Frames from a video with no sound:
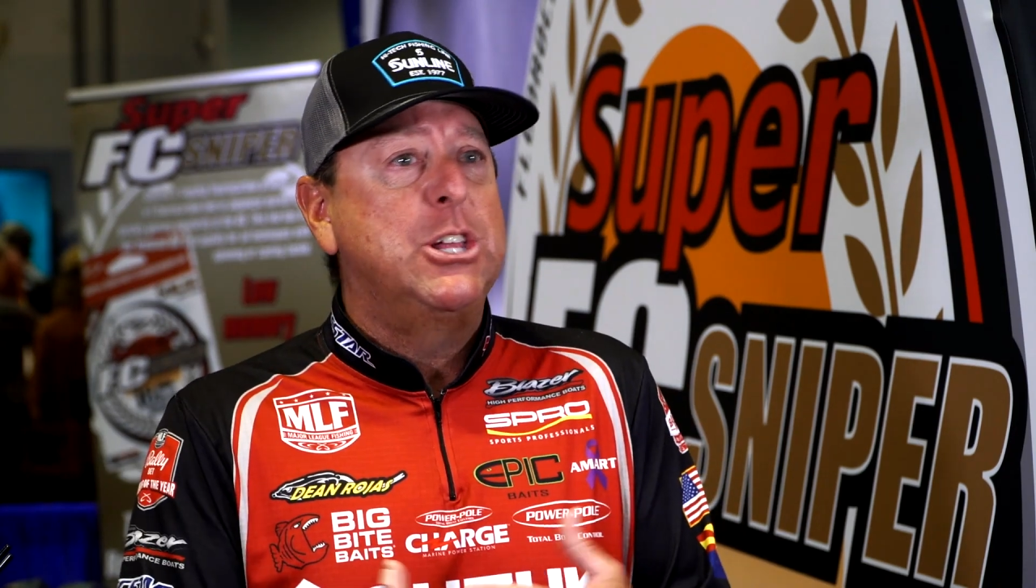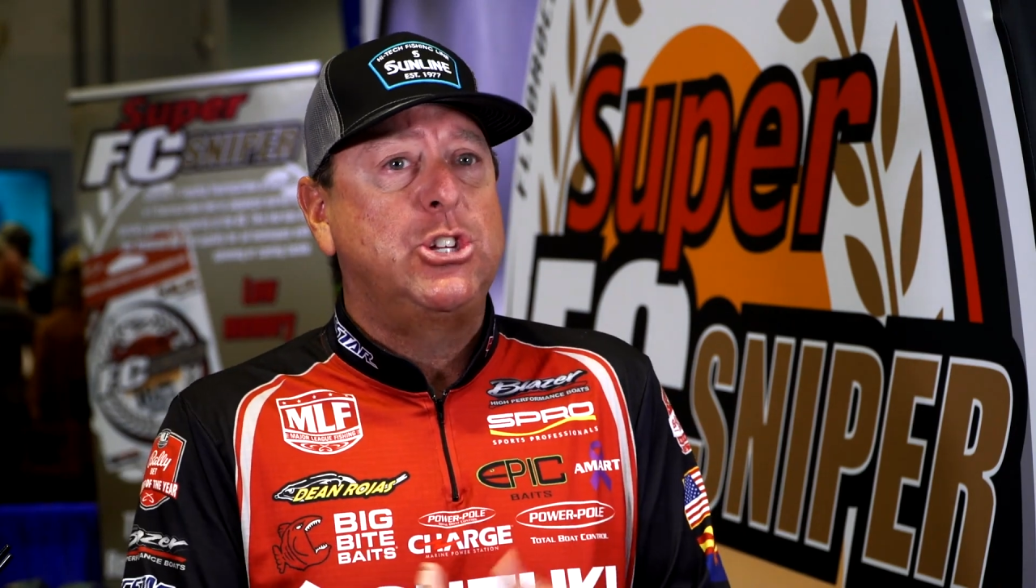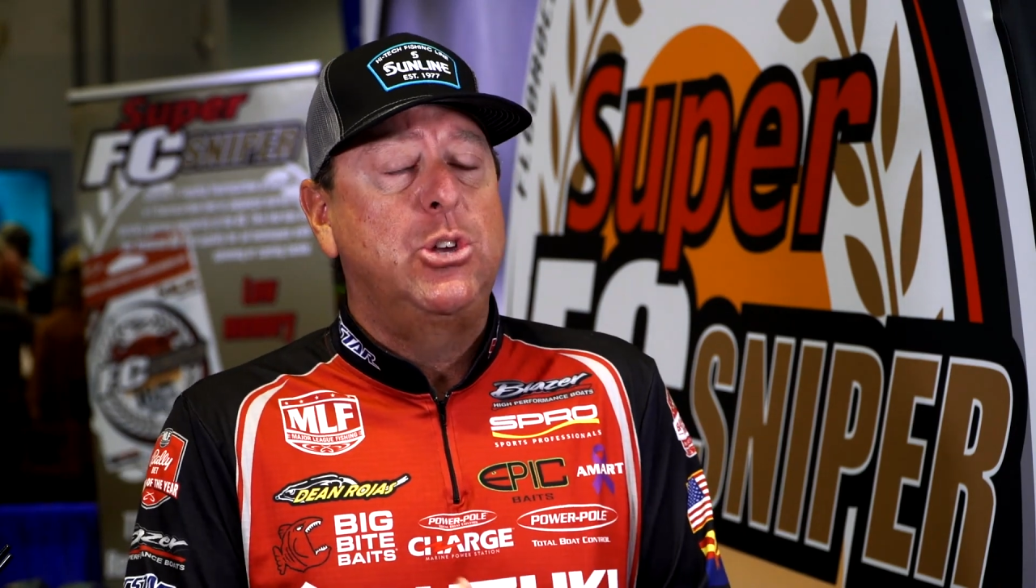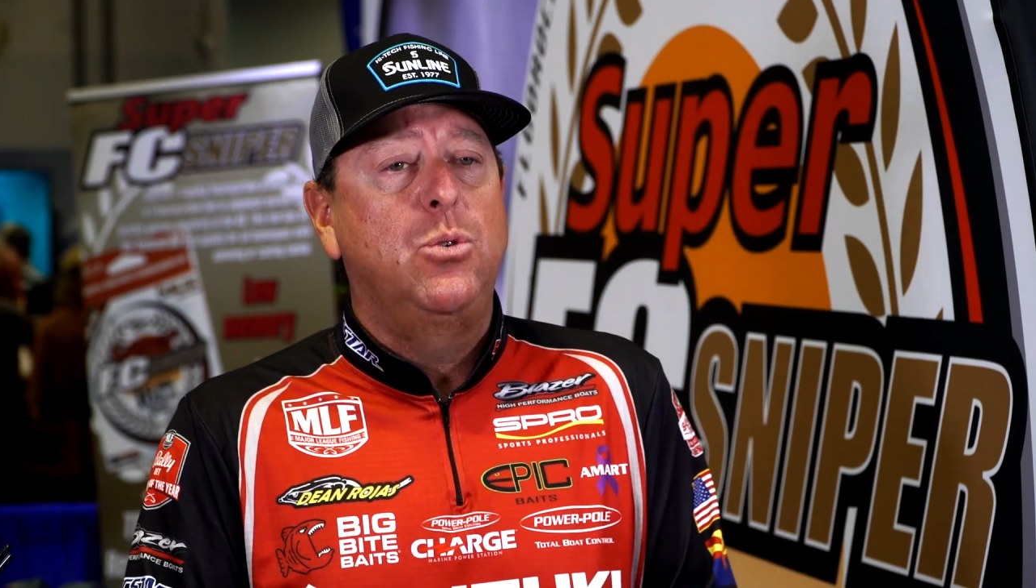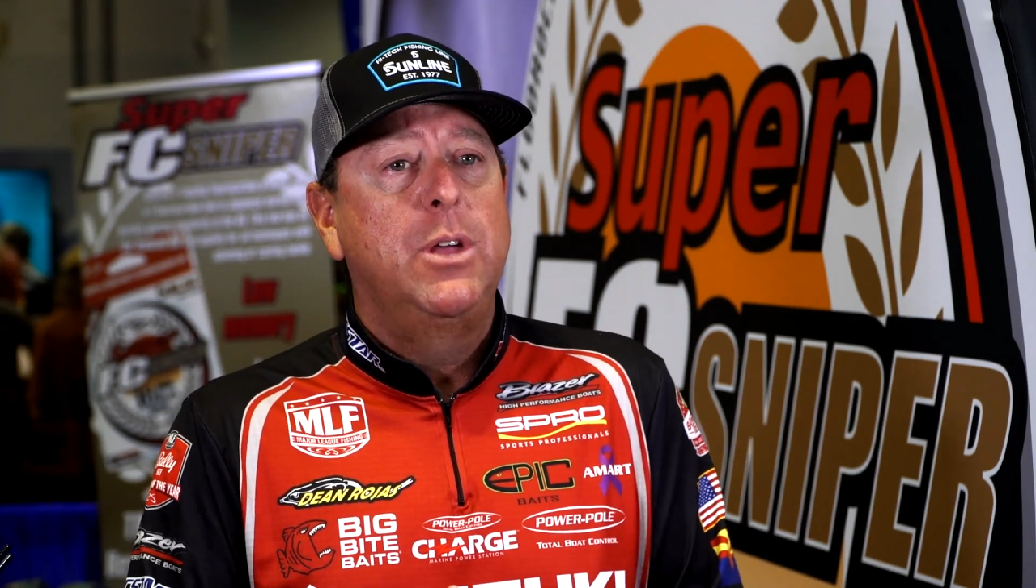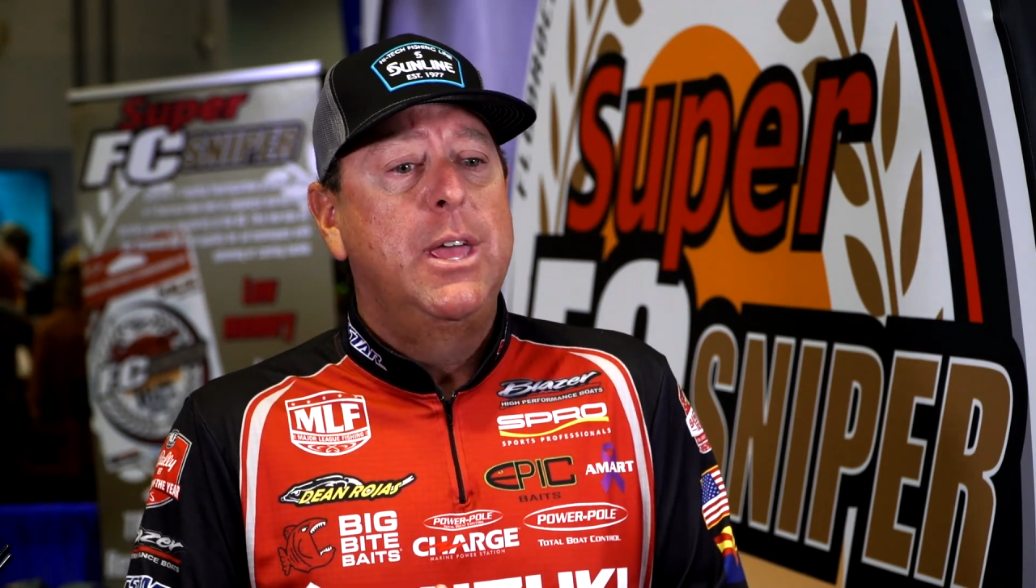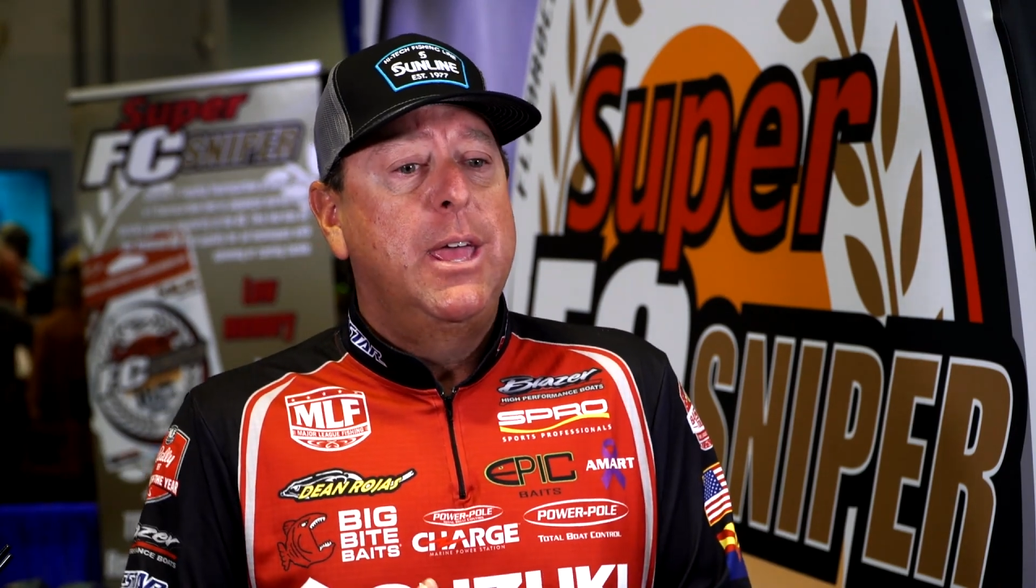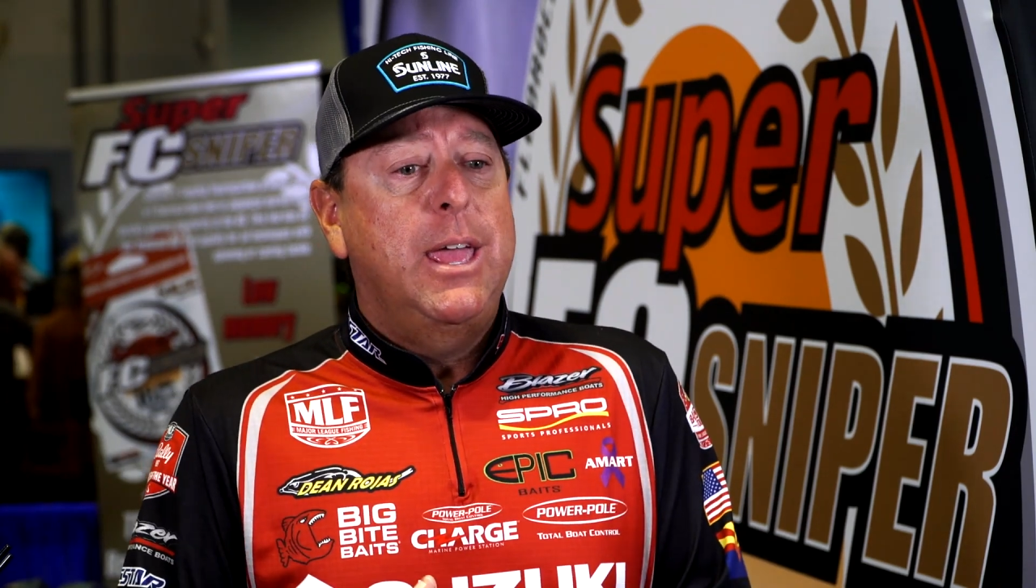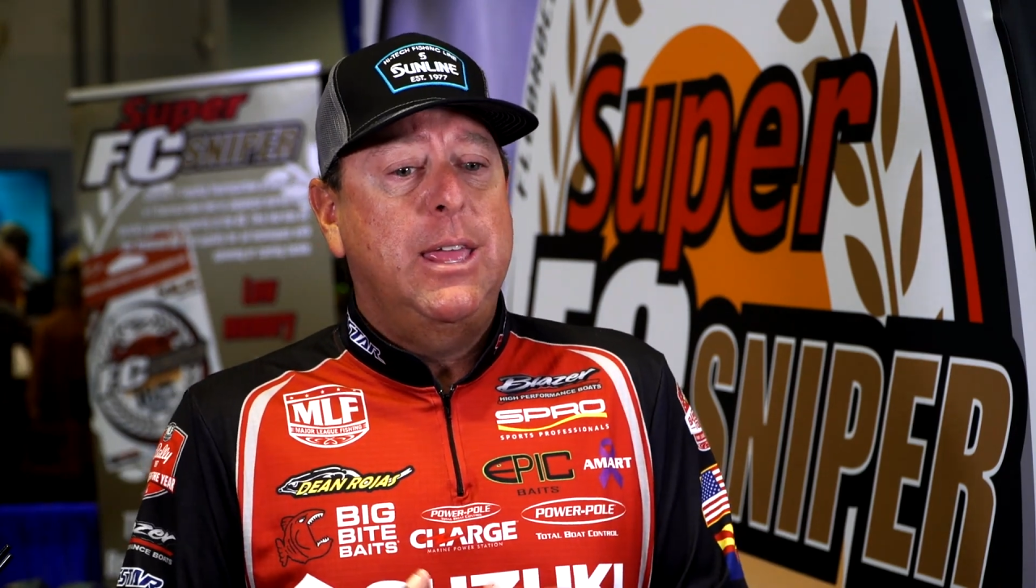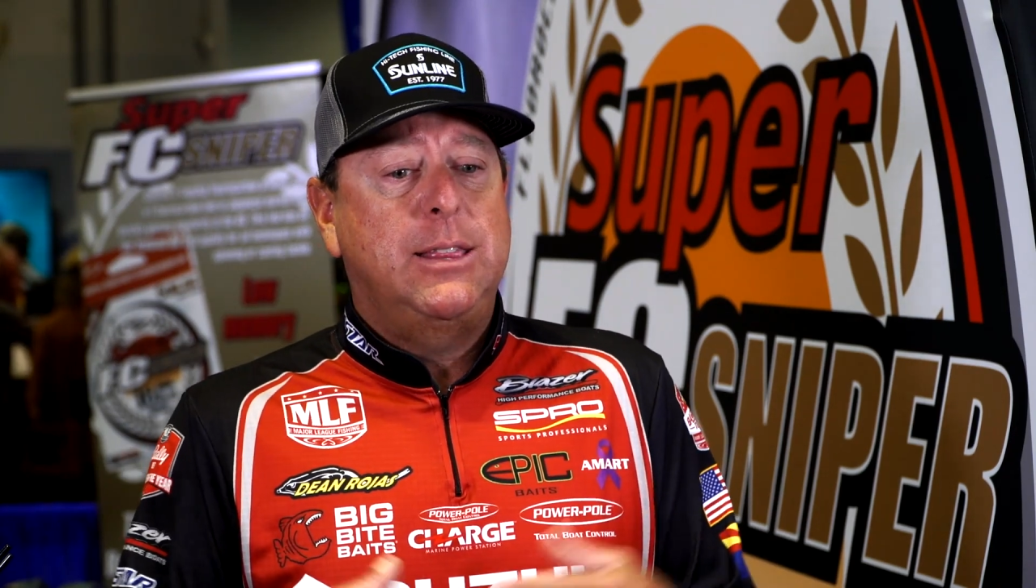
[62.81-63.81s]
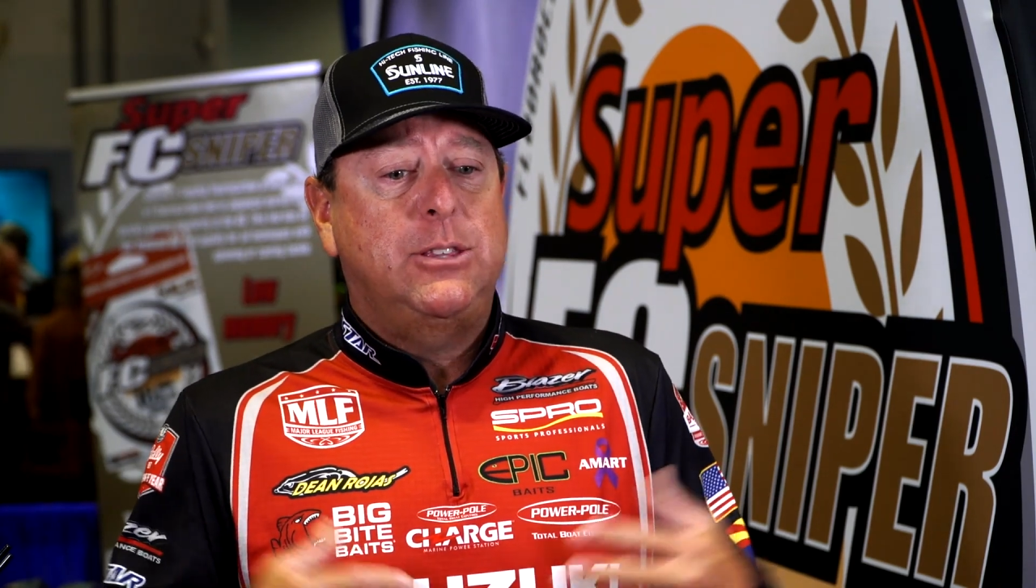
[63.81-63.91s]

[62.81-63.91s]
issue, it,